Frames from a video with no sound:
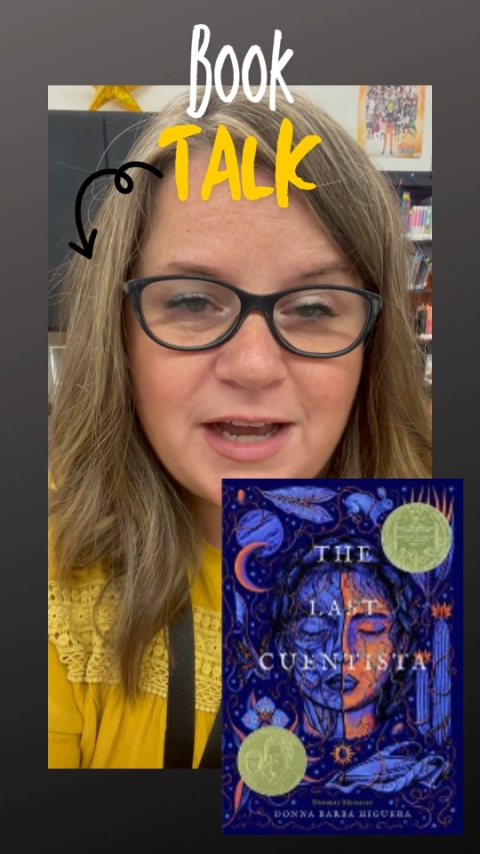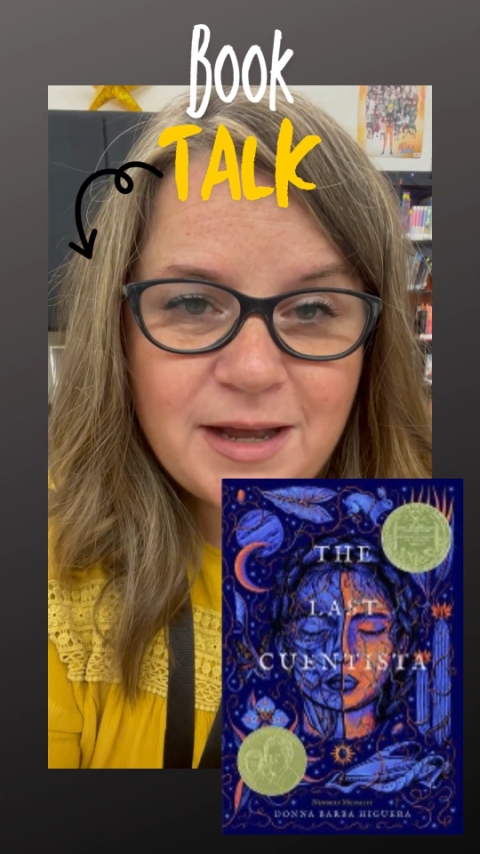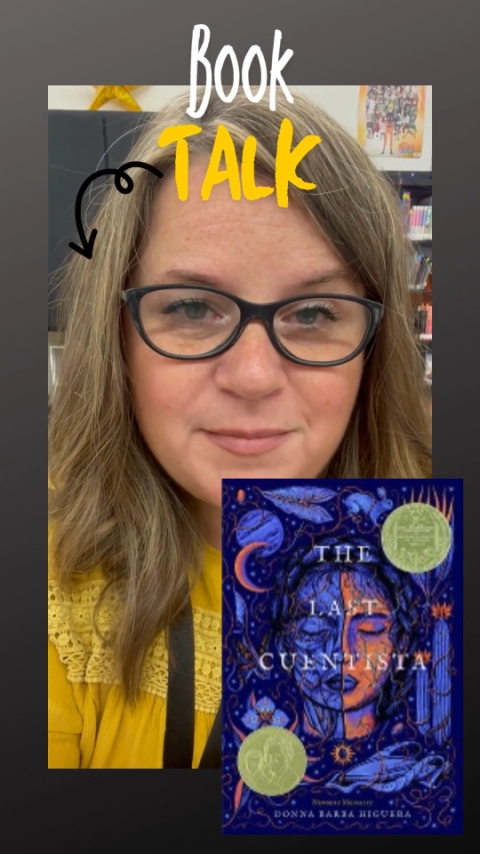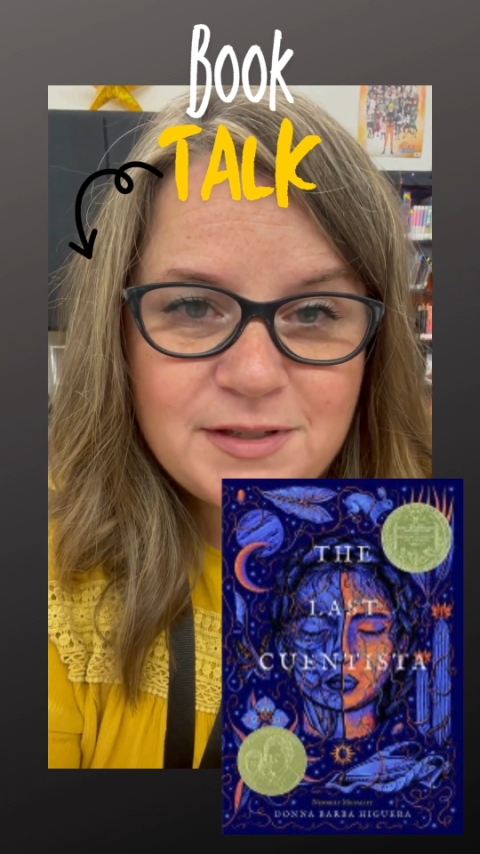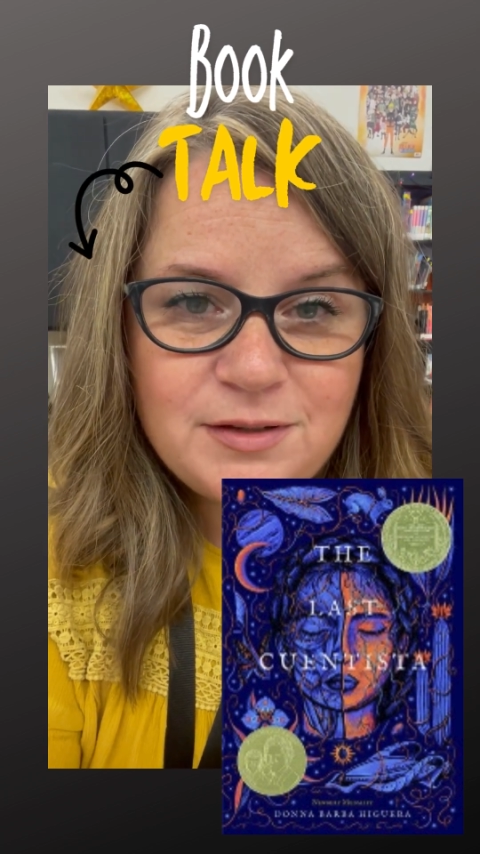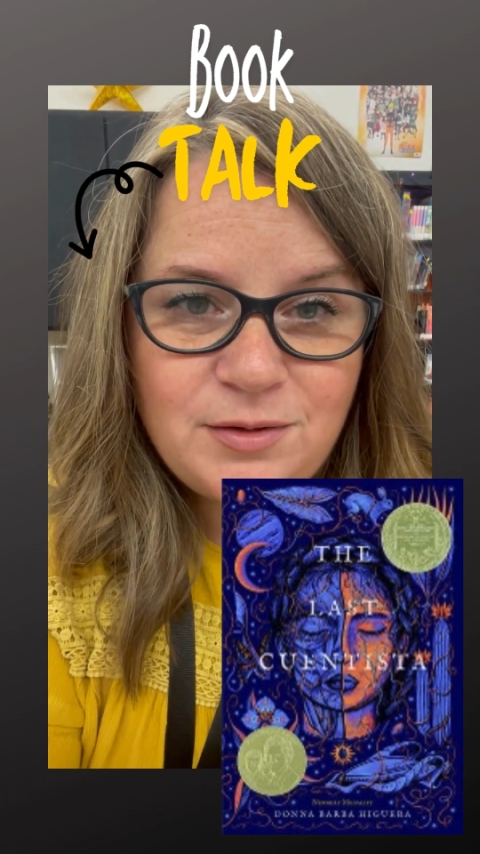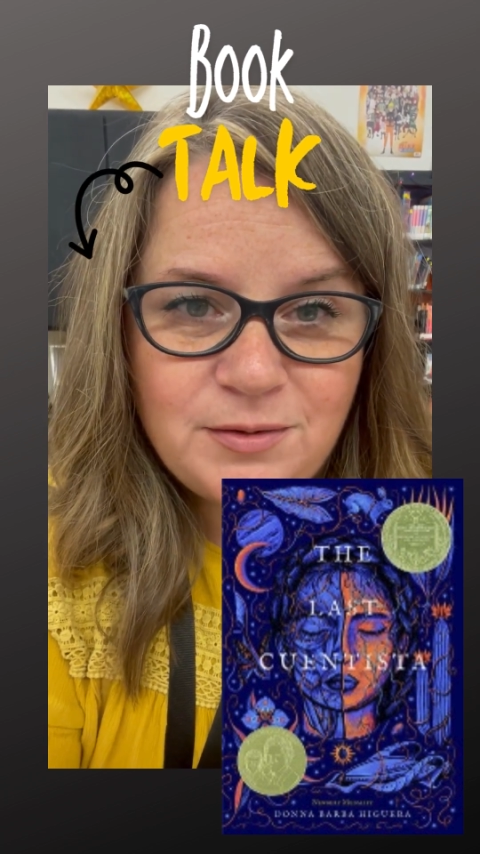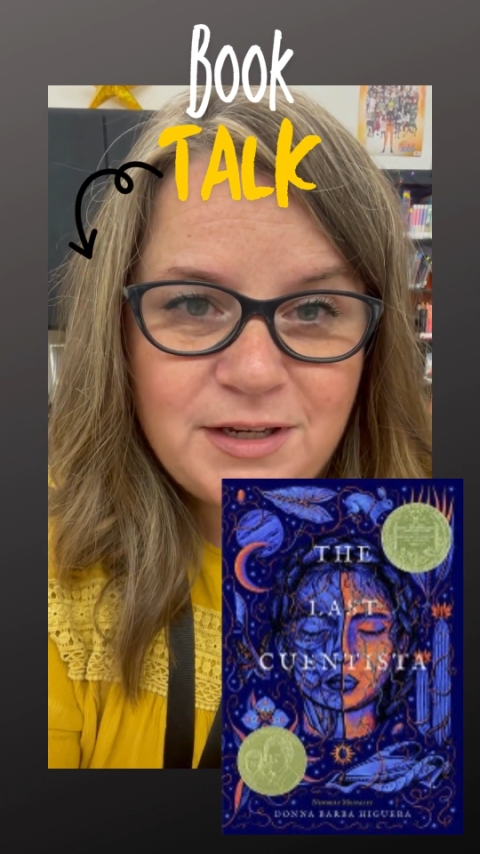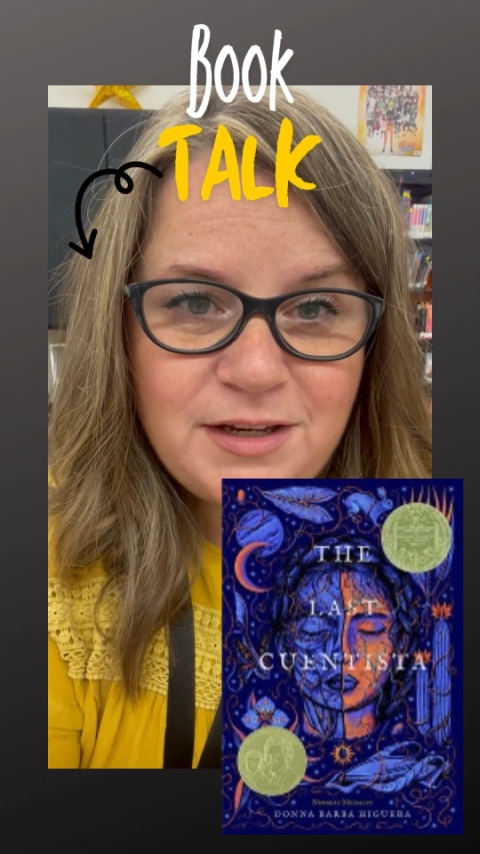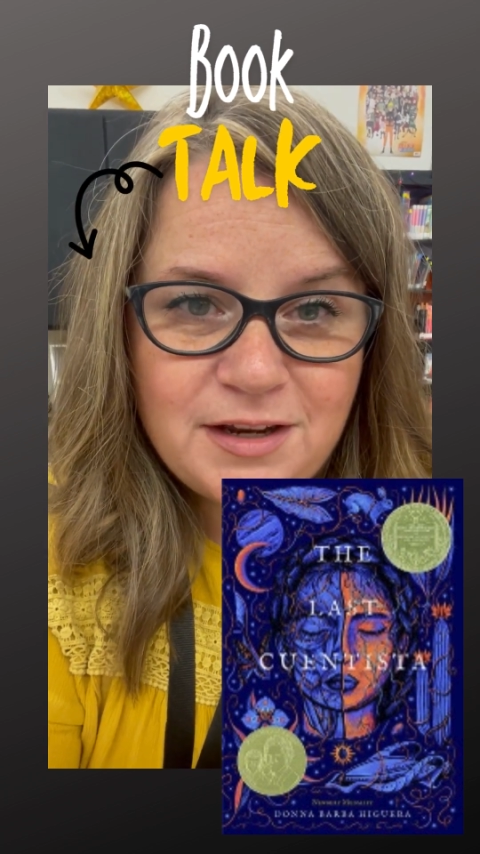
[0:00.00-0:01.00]

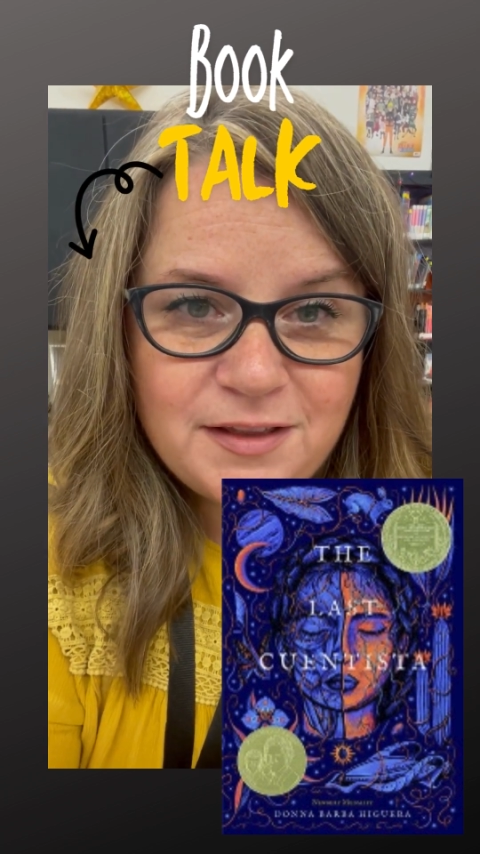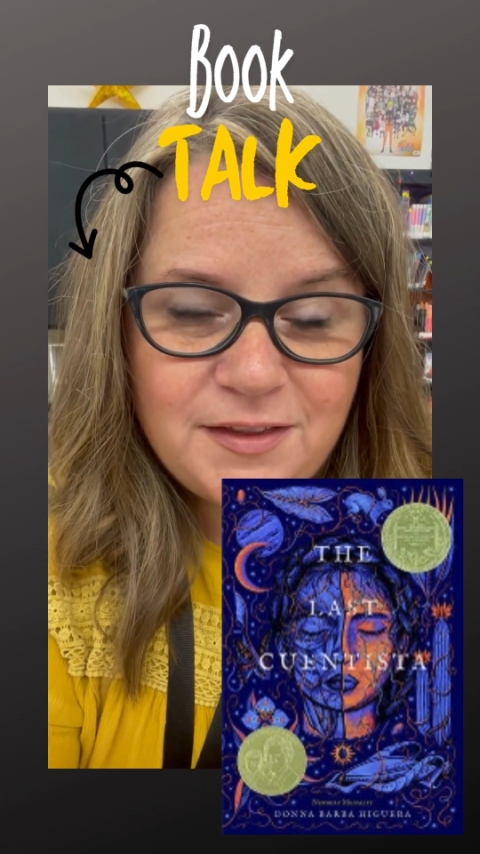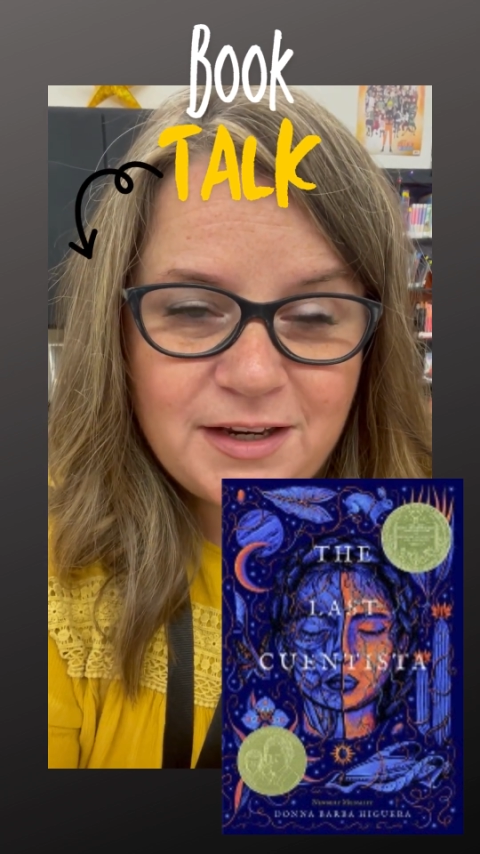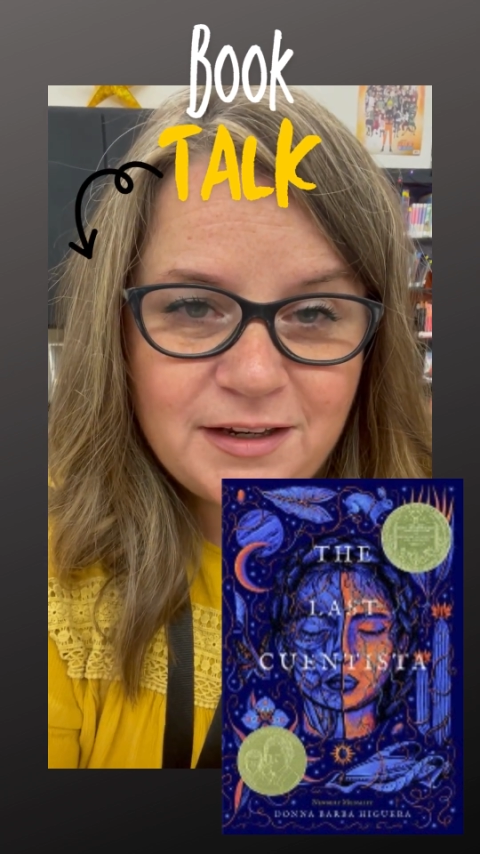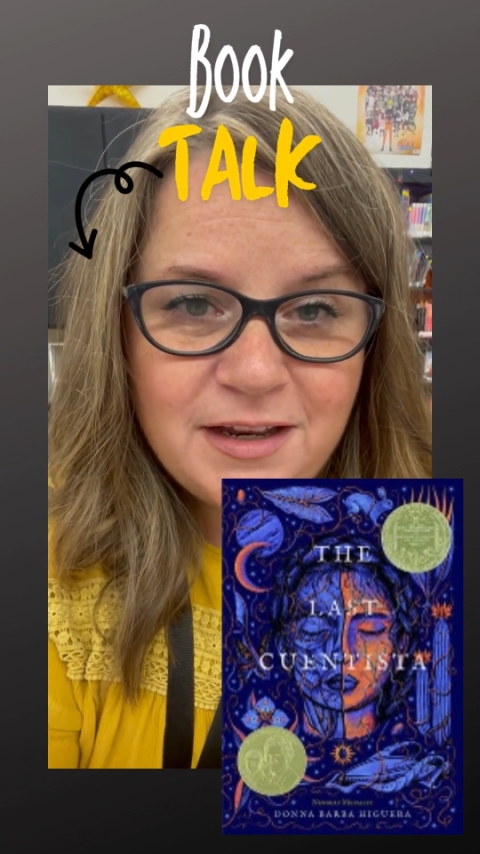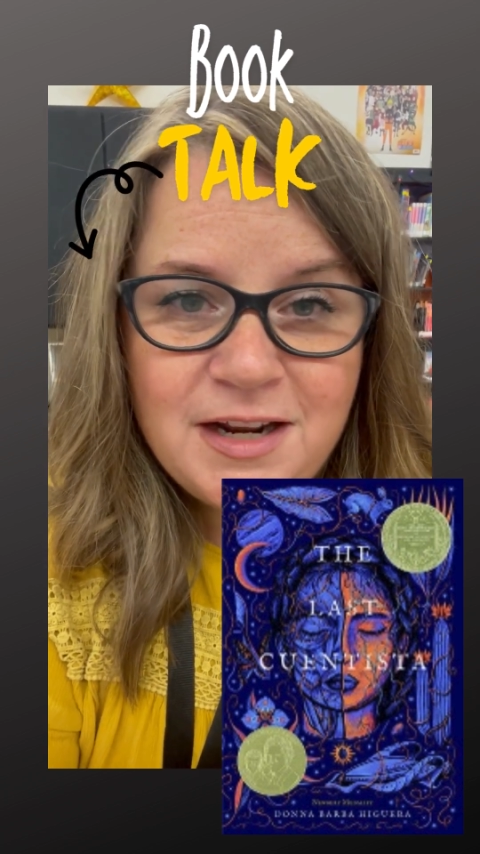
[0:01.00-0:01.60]
absolutely nothing